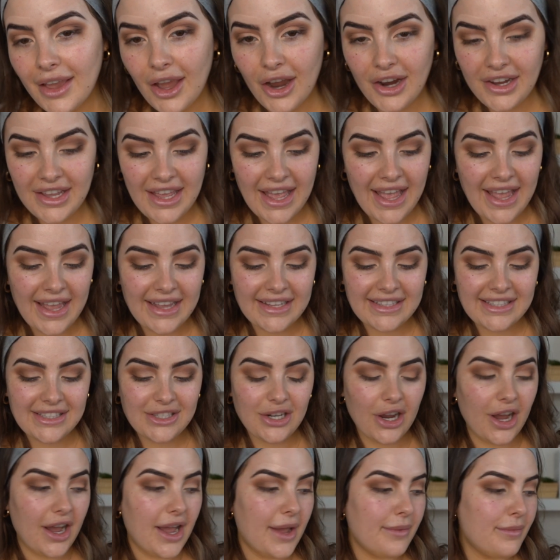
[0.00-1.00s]
Okay, it's
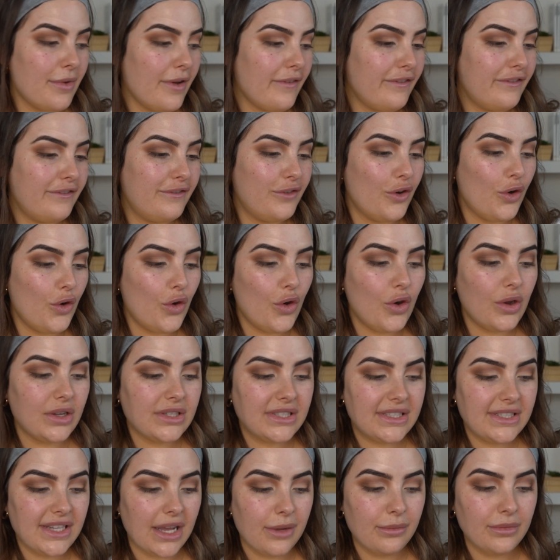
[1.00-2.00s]
time for
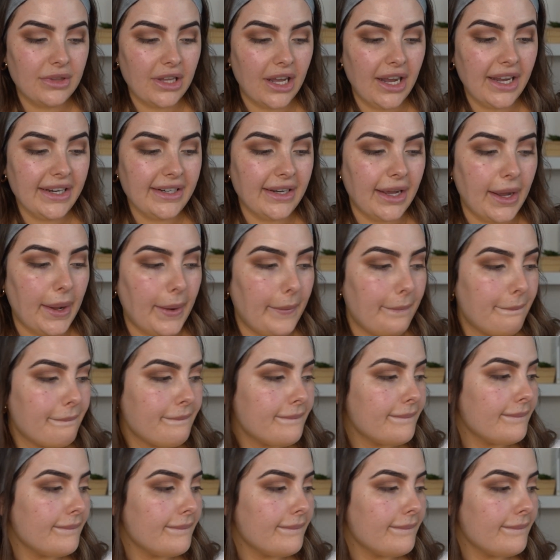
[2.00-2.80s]
some liner.